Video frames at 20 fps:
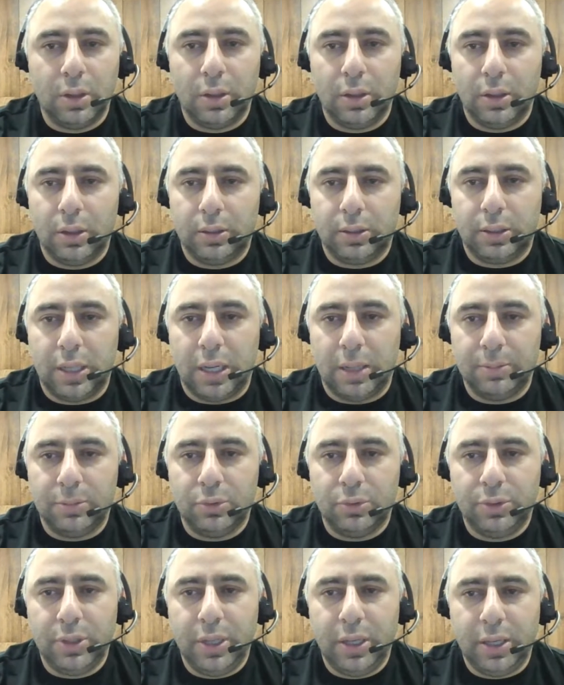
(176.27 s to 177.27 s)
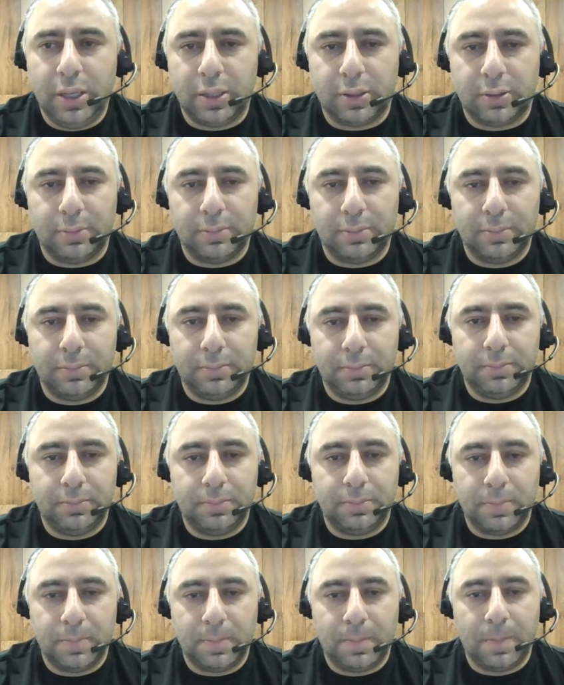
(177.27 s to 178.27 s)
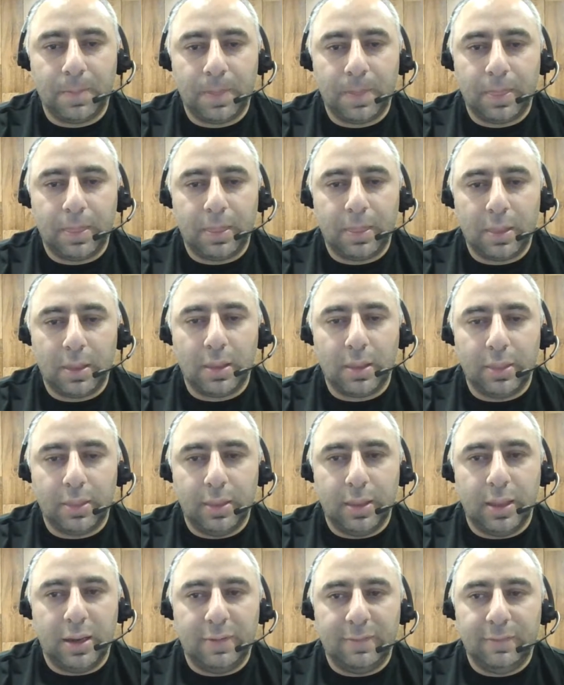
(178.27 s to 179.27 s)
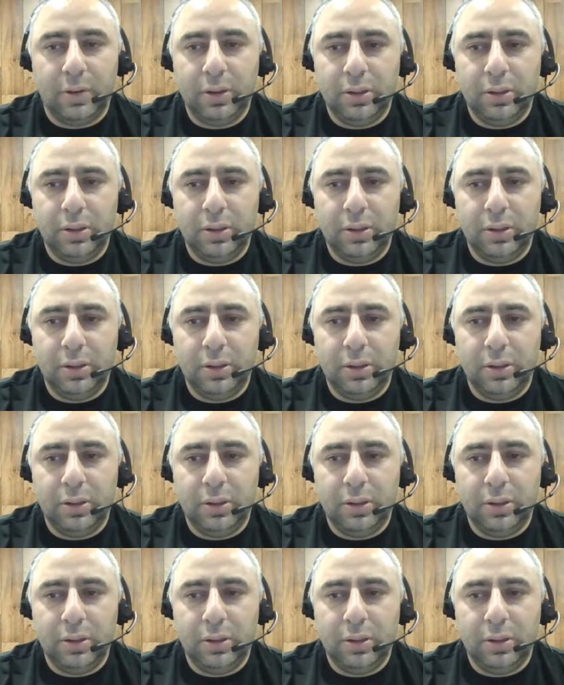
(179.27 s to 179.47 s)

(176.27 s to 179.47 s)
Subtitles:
time to take it. Knight f1.